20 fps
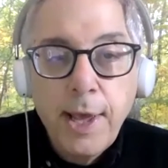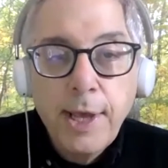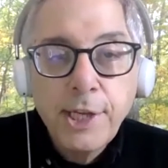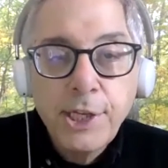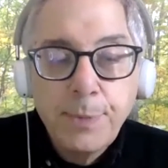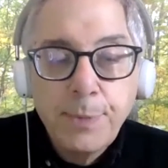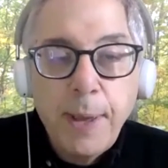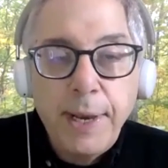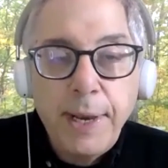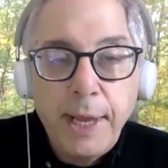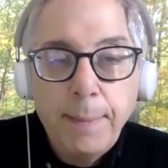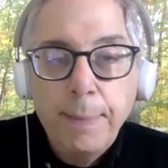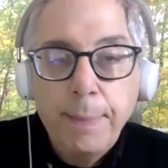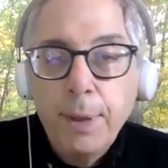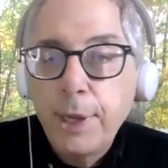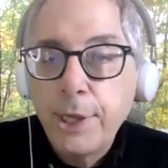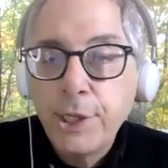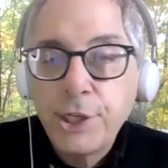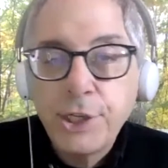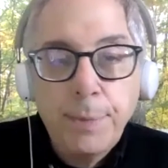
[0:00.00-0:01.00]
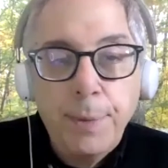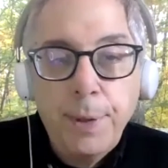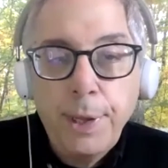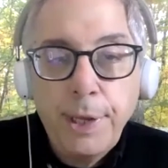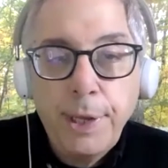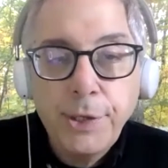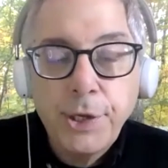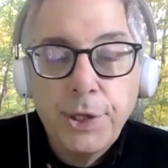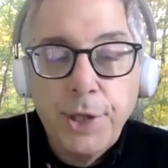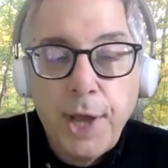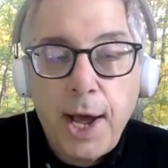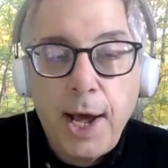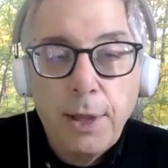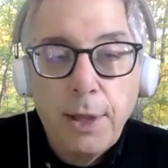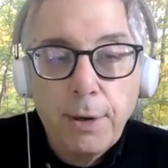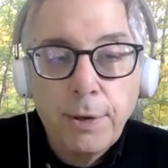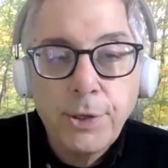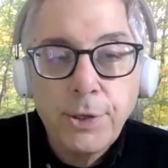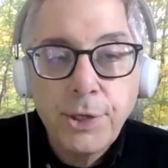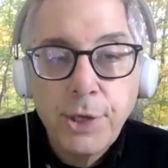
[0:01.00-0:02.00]
spending millions and millions of
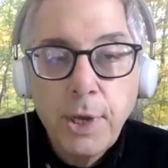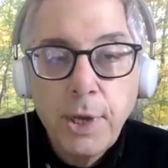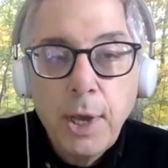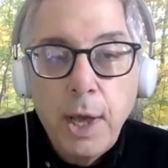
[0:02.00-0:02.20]
dollars,